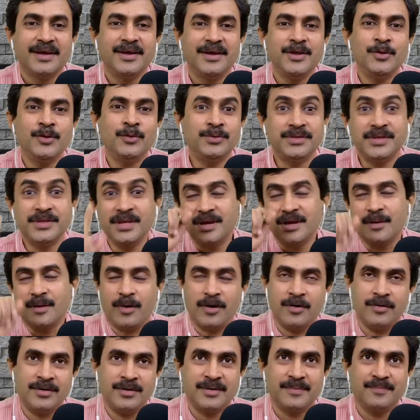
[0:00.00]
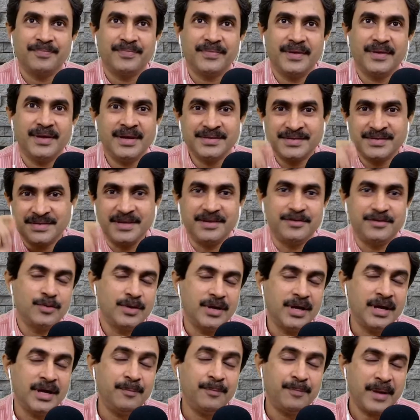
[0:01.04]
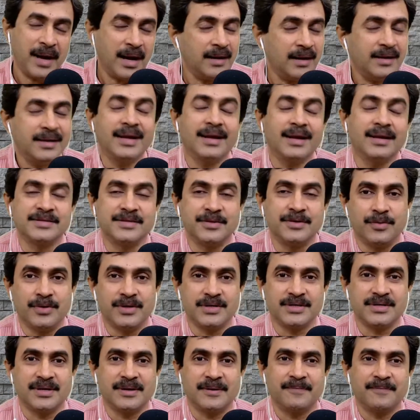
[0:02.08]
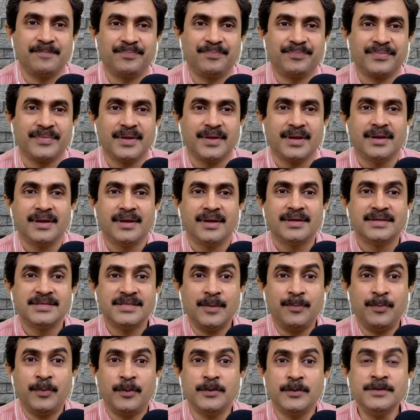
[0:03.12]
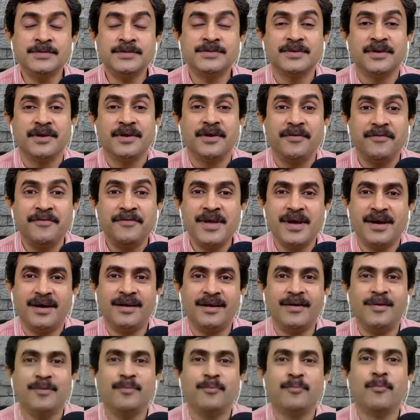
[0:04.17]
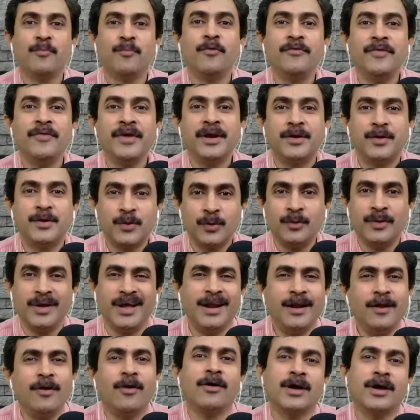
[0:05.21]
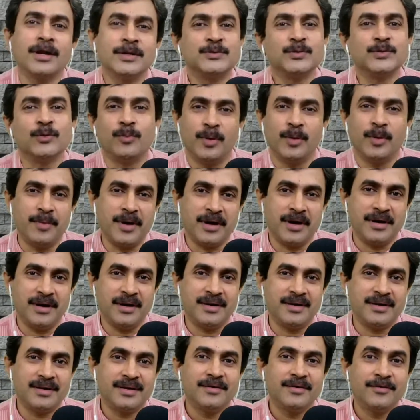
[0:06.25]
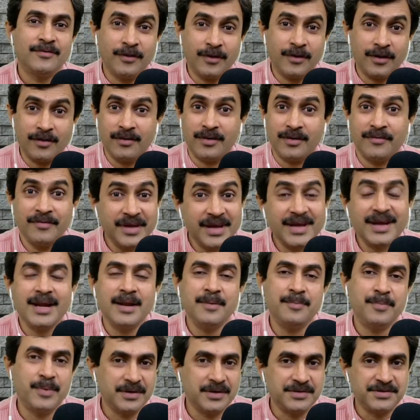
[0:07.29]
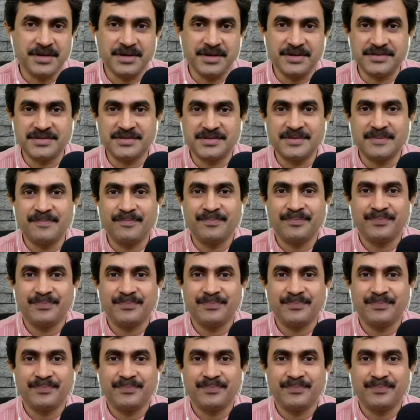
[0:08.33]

You think about a practical situation. Suppose we are moving to a local supermarket for our weekly purchase.